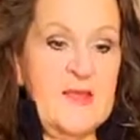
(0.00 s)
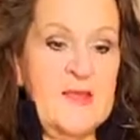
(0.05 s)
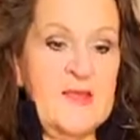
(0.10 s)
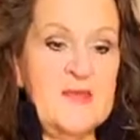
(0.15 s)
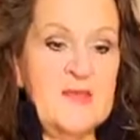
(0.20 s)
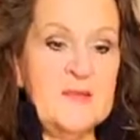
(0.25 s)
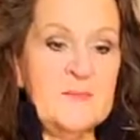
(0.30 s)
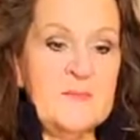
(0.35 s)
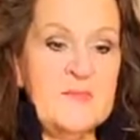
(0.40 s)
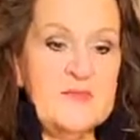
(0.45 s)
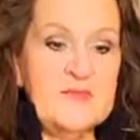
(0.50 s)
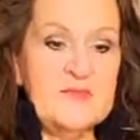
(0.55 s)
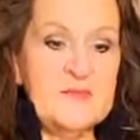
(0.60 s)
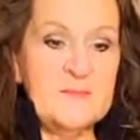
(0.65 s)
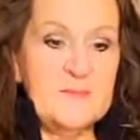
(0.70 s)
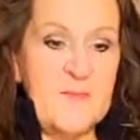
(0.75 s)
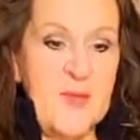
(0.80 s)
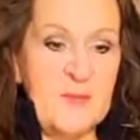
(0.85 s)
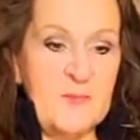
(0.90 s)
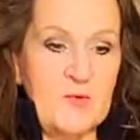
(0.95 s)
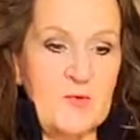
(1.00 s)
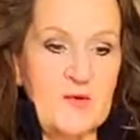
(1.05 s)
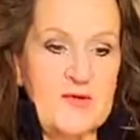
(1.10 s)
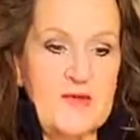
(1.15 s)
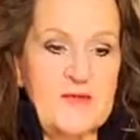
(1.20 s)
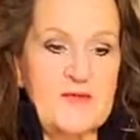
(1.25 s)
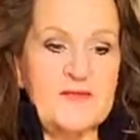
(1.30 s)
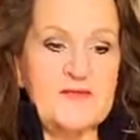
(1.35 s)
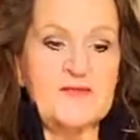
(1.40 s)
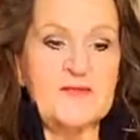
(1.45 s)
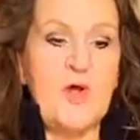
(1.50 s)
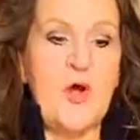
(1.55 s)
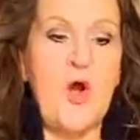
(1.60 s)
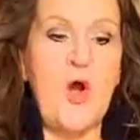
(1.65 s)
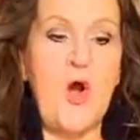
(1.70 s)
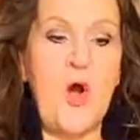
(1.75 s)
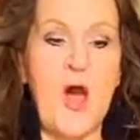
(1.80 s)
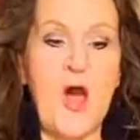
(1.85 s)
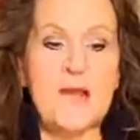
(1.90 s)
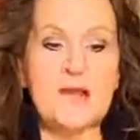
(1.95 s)
Implicit memory is the
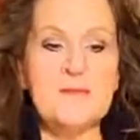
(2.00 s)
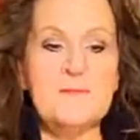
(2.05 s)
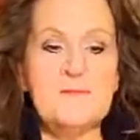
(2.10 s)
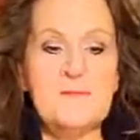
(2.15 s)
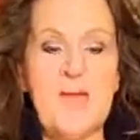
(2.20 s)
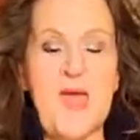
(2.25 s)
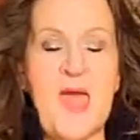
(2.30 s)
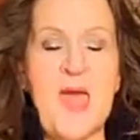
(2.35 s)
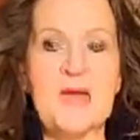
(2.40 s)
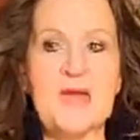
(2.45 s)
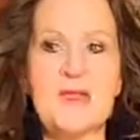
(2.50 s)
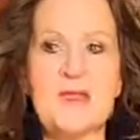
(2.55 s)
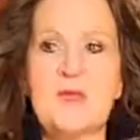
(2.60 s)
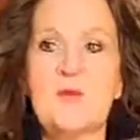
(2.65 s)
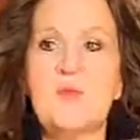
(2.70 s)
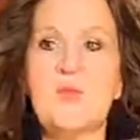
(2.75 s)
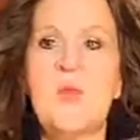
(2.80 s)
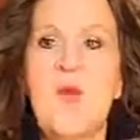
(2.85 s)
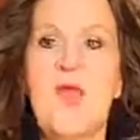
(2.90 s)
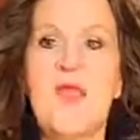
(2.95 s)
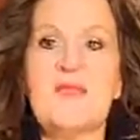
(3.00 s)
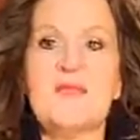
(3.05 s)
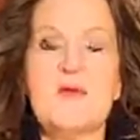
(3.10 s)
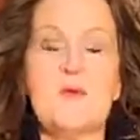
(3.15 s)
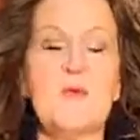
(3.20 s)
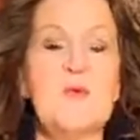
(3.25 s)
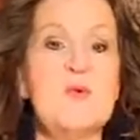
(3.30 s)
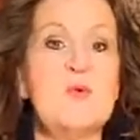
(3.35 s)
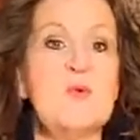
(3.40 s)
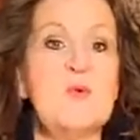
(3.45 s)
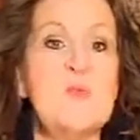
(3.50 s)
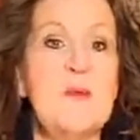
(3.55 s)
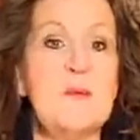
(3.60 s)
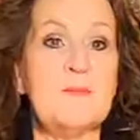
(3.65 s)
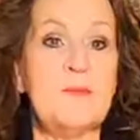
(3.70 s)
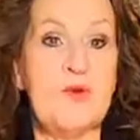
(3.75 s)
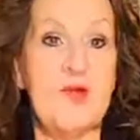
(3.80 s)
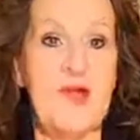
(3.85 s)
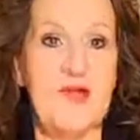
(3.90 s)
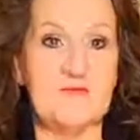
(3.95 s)
automatic way that we
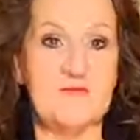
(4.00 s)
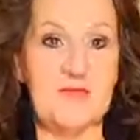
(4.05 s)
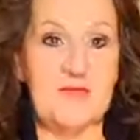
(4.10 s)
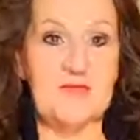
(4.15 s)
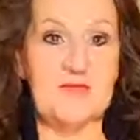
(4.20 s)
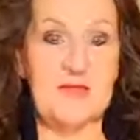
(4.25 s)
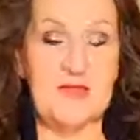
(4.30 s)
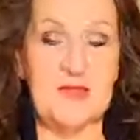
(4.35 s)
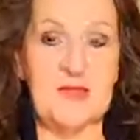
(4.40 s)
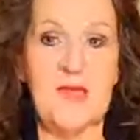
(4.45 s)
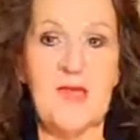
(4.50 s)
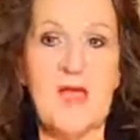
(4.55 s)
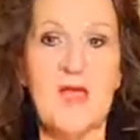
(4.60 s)
remember everything.